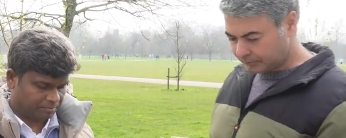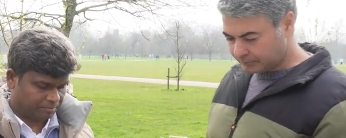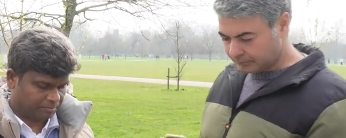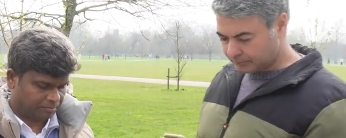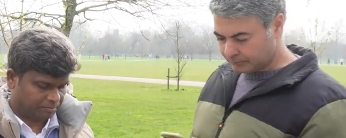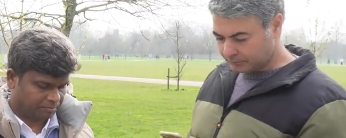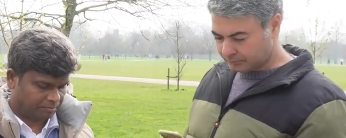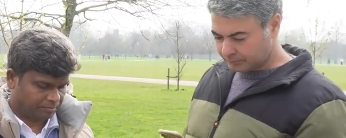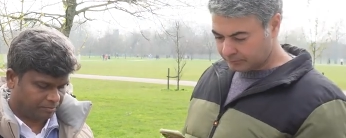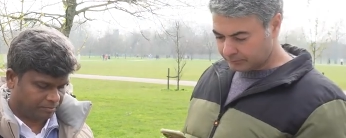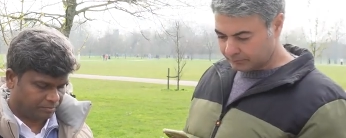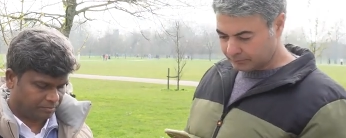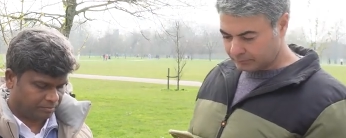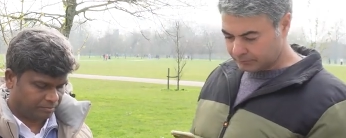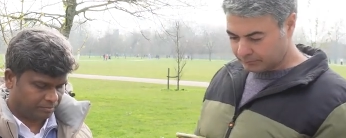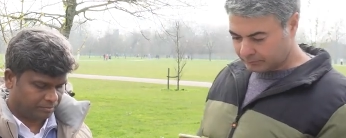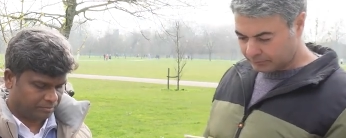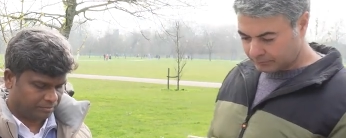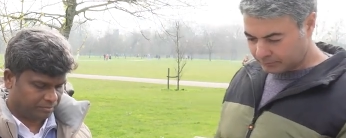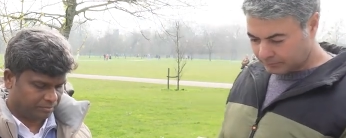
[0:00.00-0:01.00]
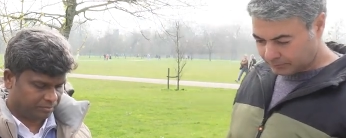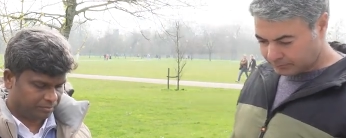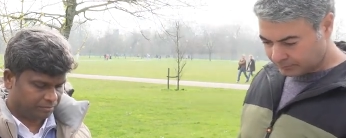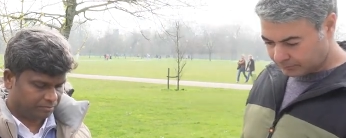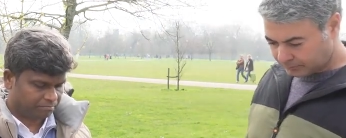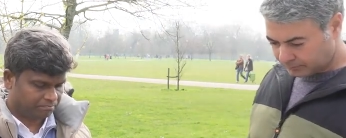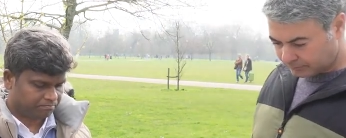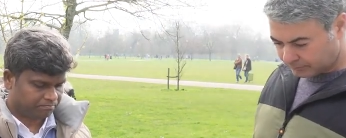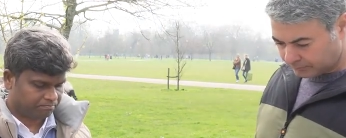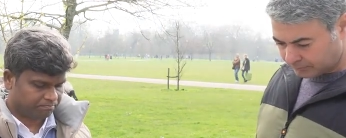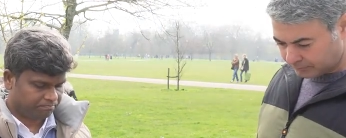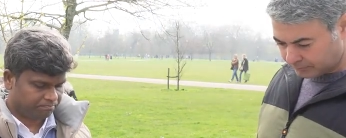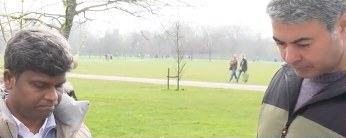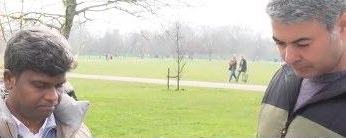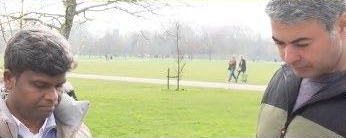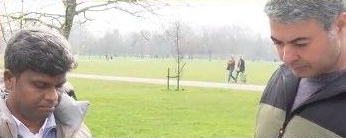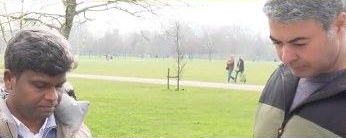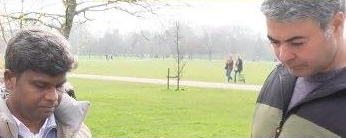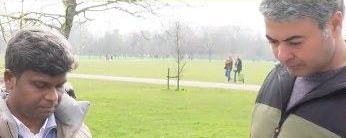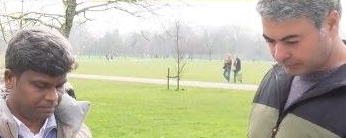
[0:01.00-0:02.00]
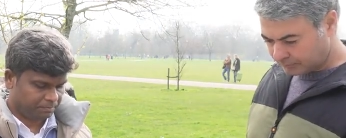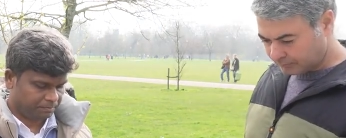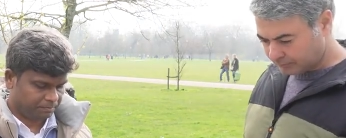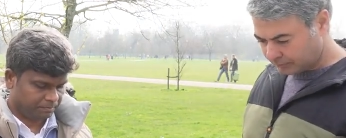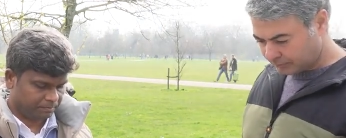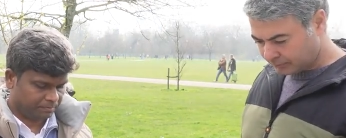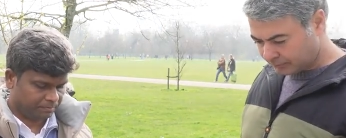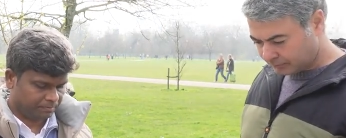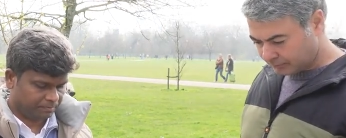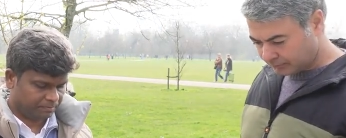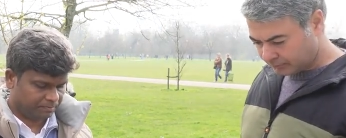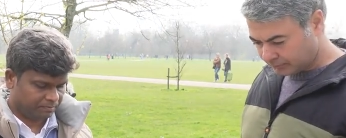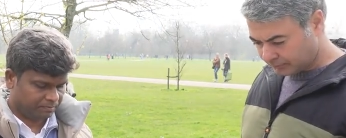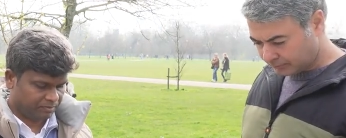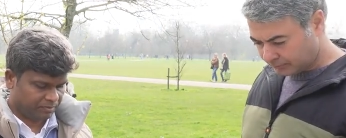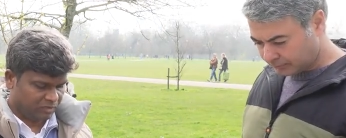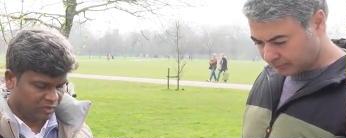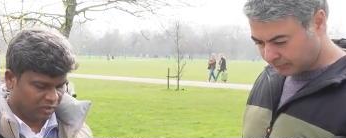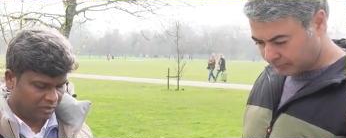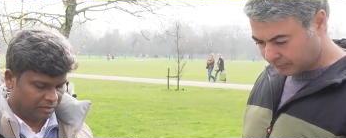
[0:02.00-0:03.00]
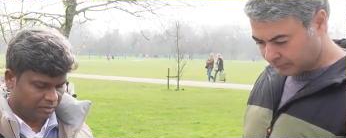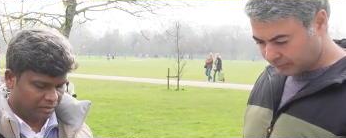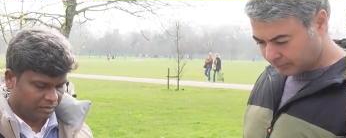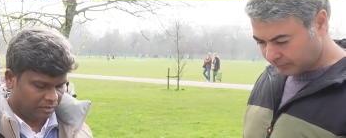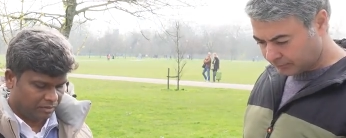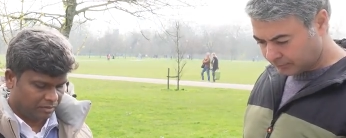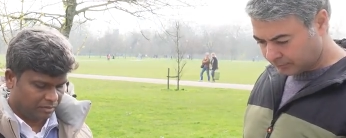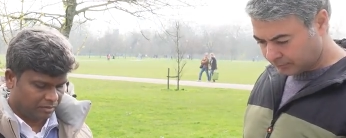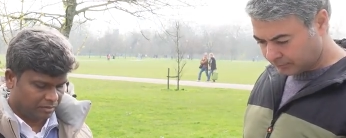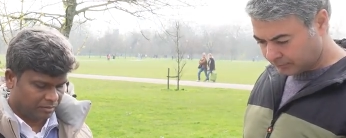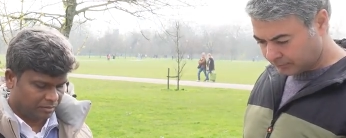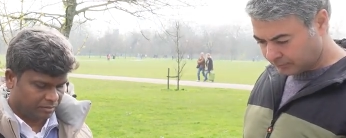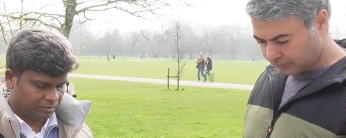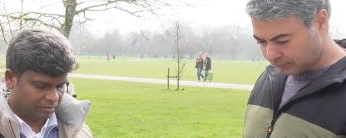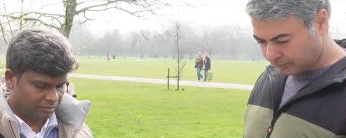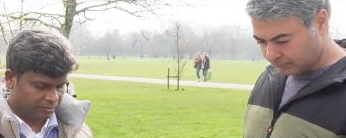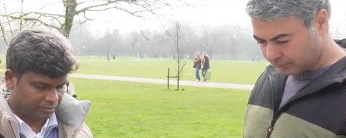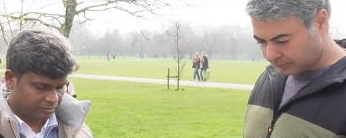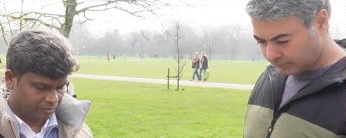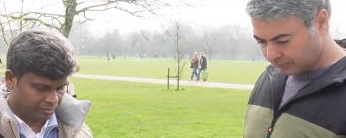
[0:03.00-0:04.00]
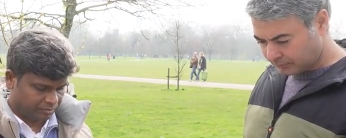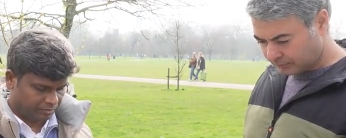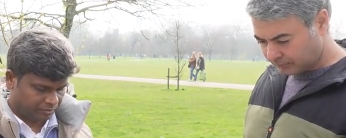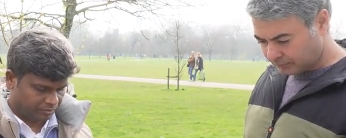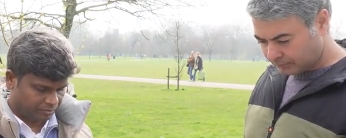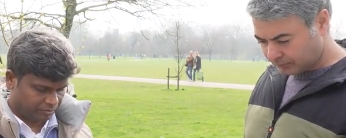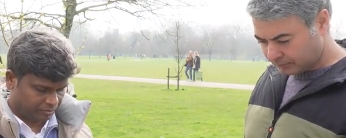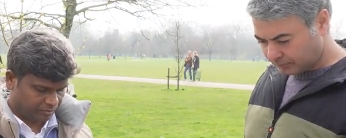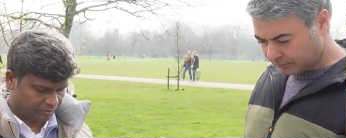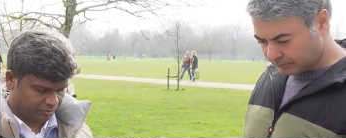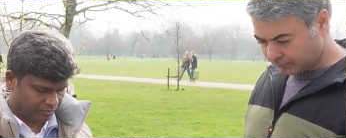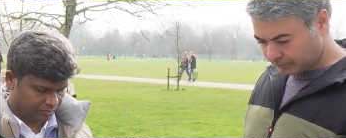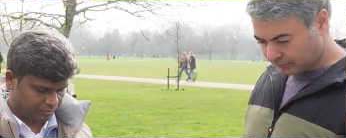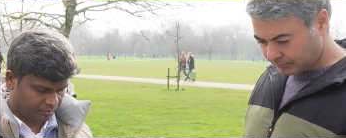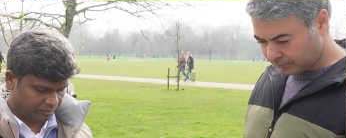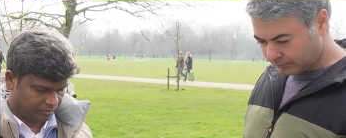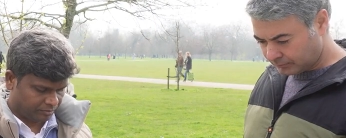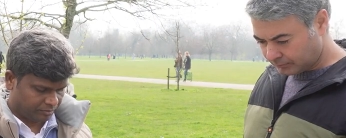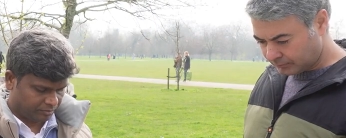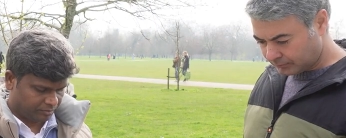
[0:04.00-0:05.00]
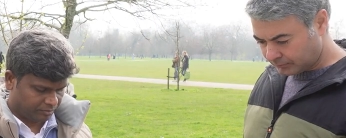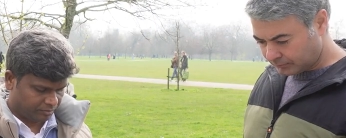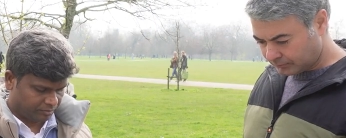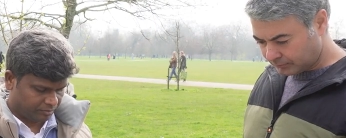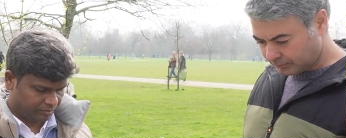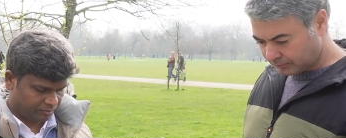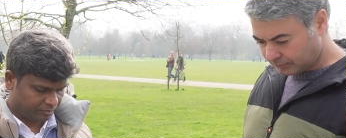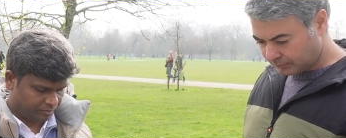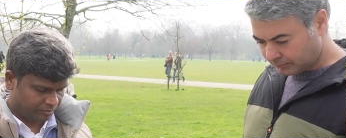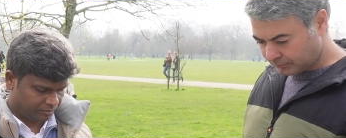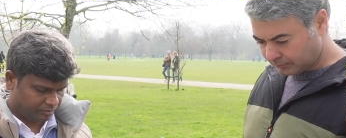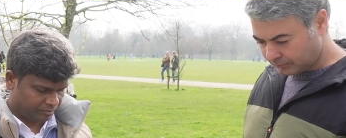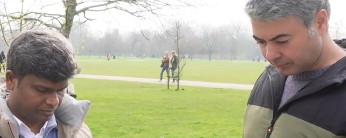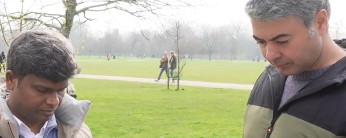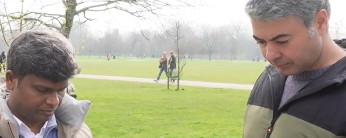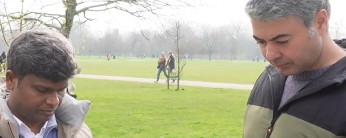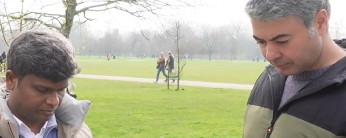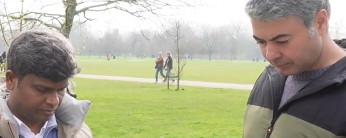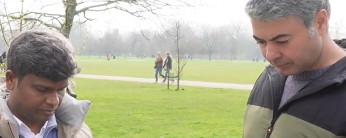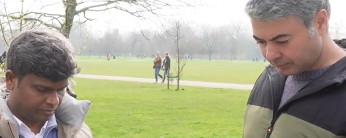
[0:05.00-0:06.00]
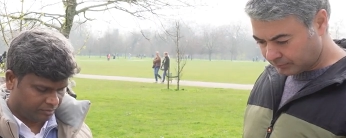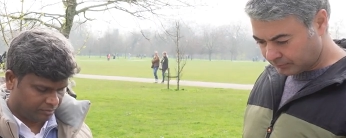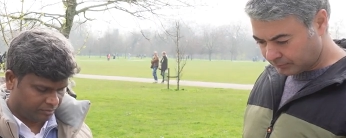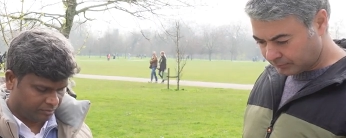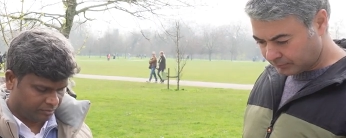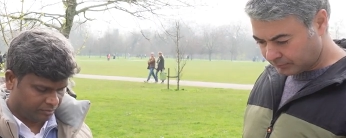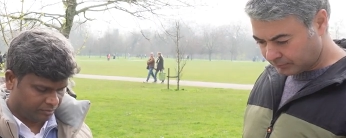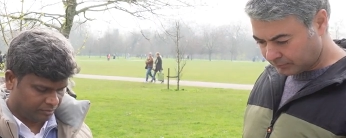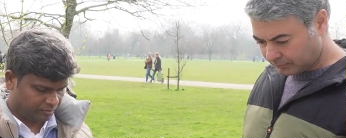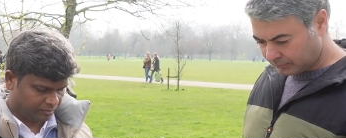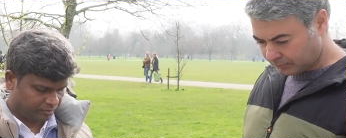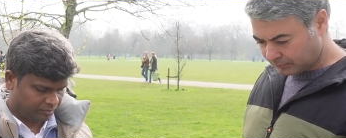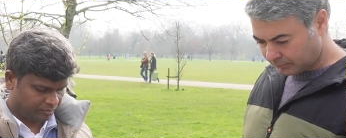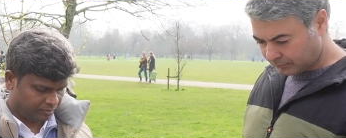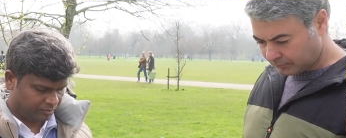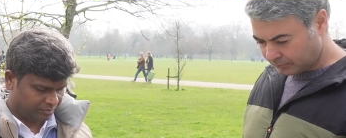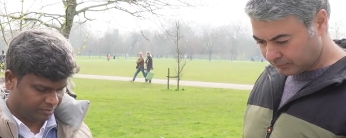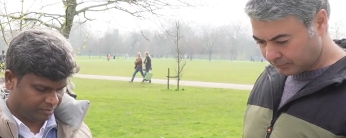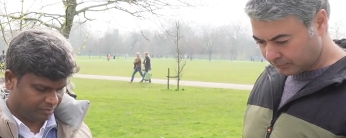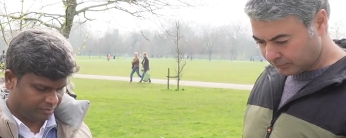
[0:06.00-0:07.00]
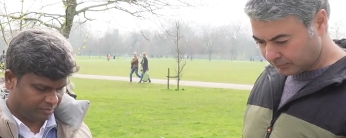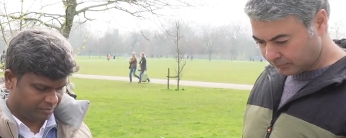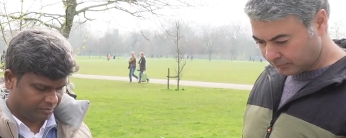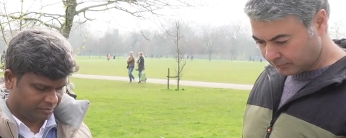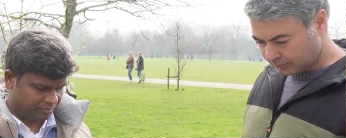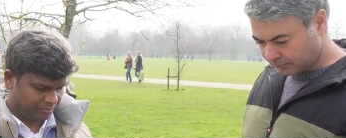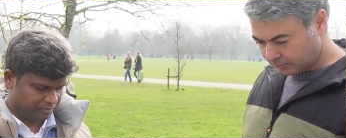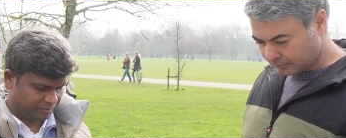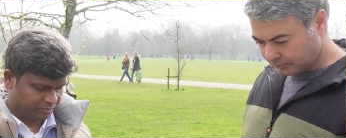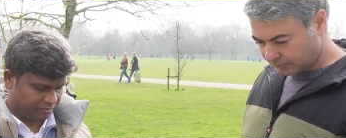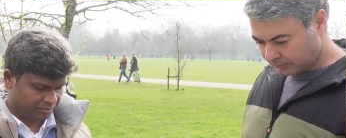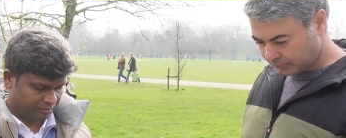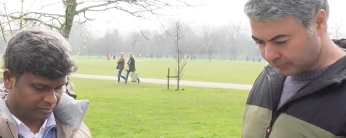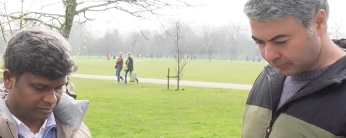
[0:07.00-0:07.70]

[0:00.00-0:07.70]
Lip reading: (silence)